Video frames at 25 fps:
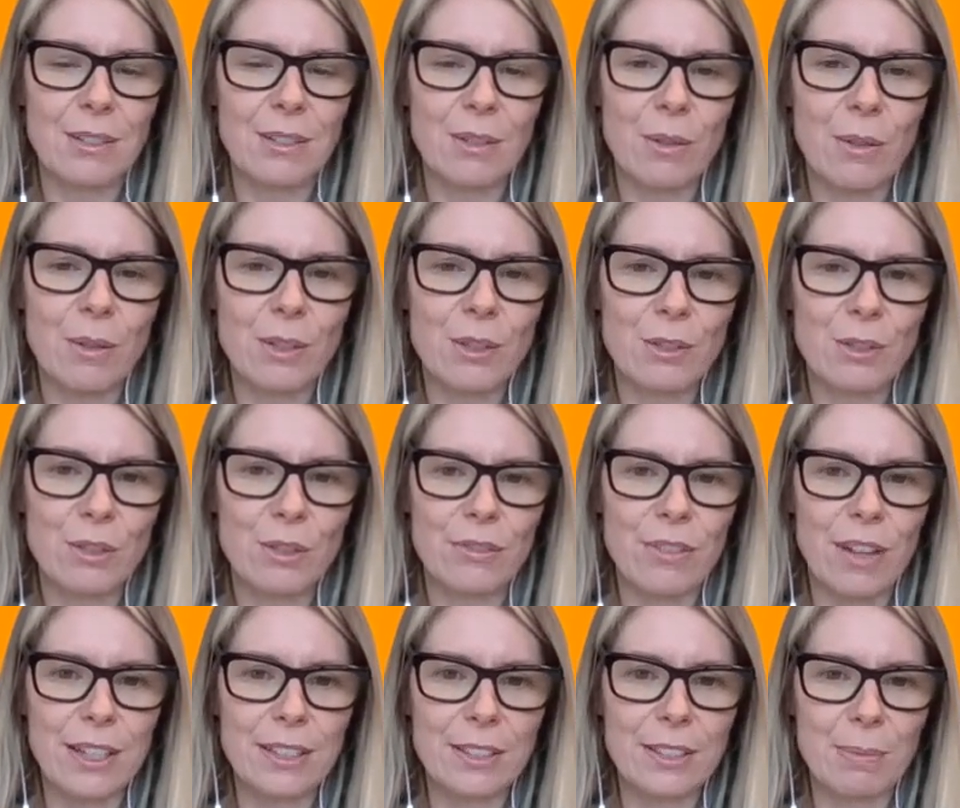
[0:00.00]
What would your
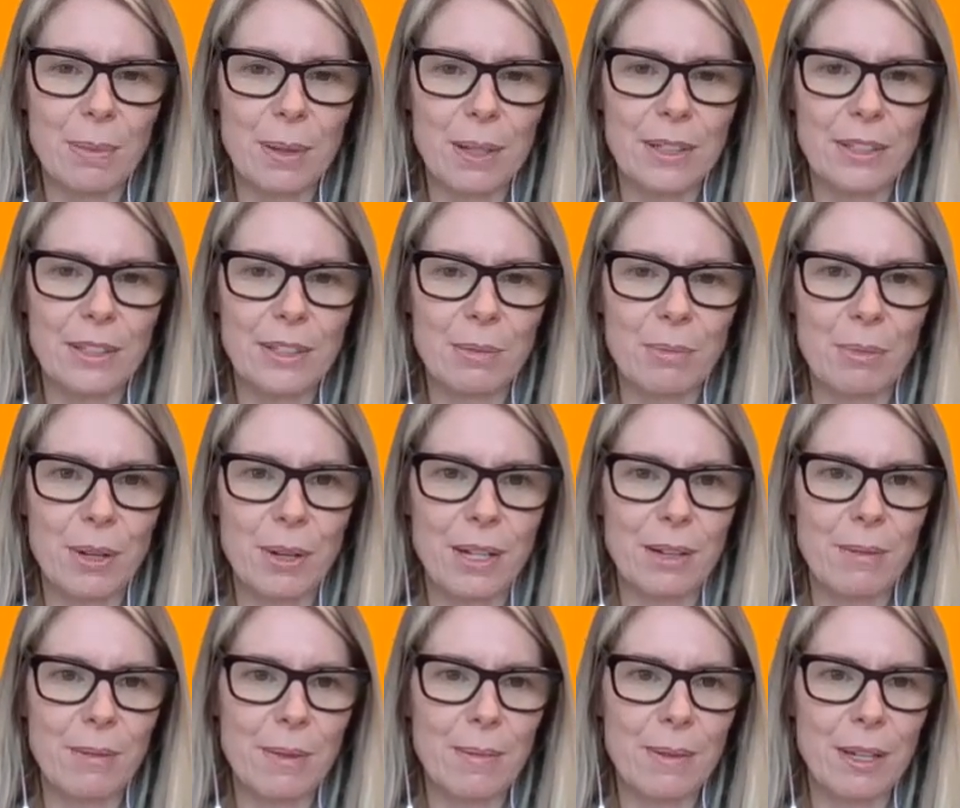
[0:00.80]
advice be,
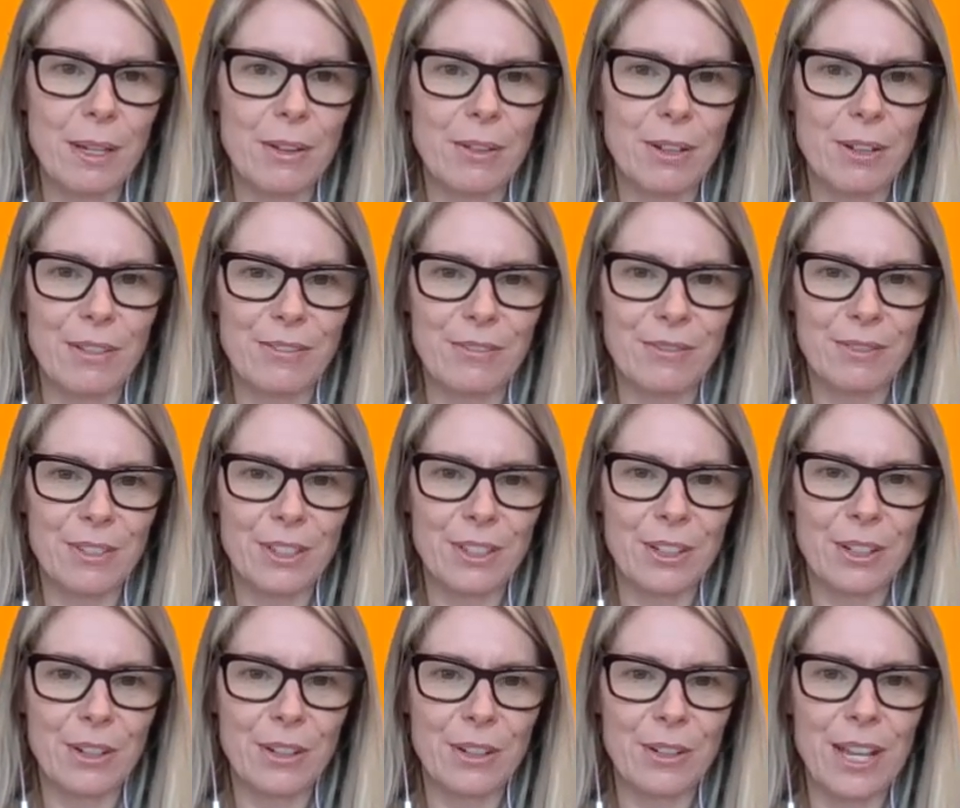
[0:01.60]
Sabrina? Maybe
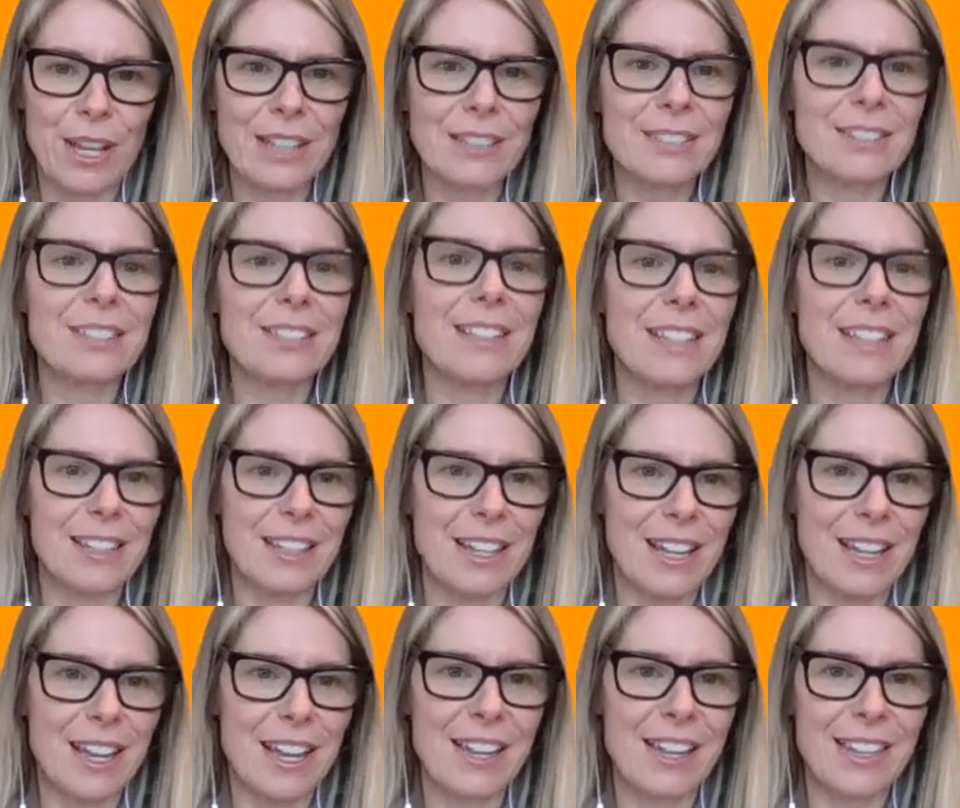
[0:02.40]
you go next, and
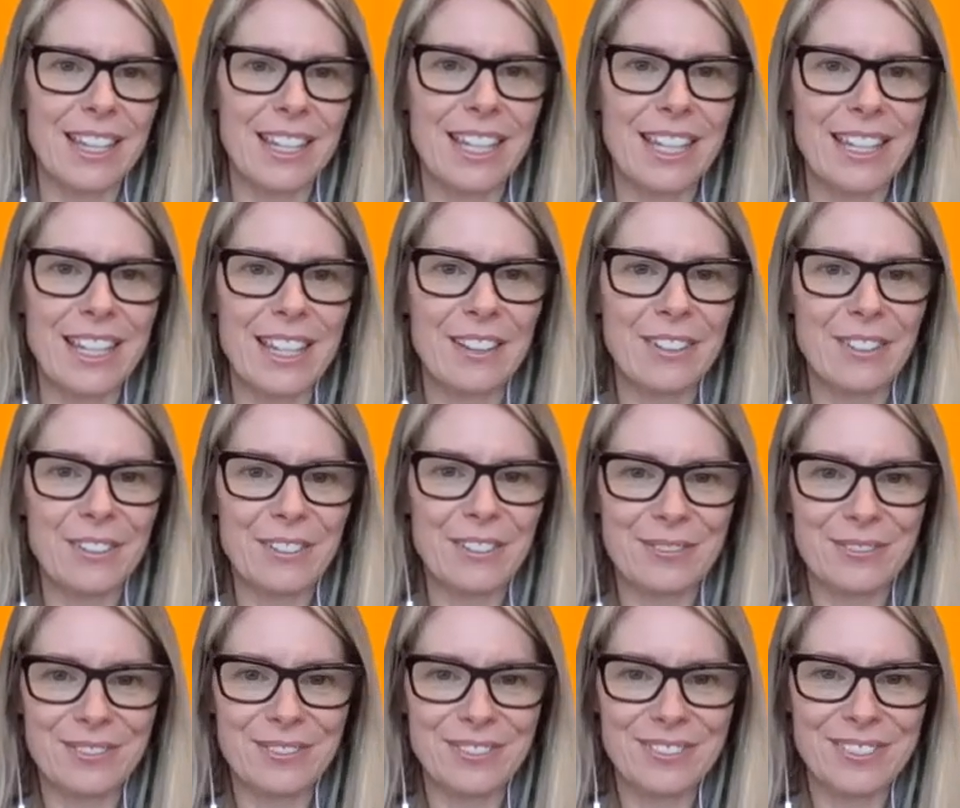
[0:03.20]
then
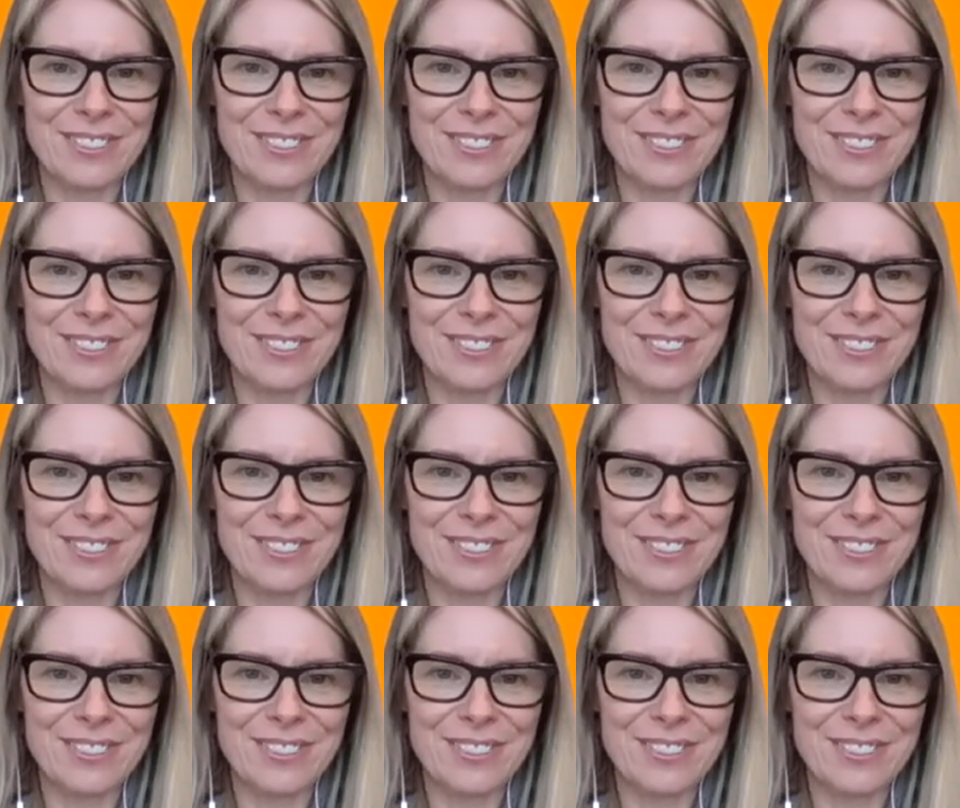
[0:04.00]
Anil.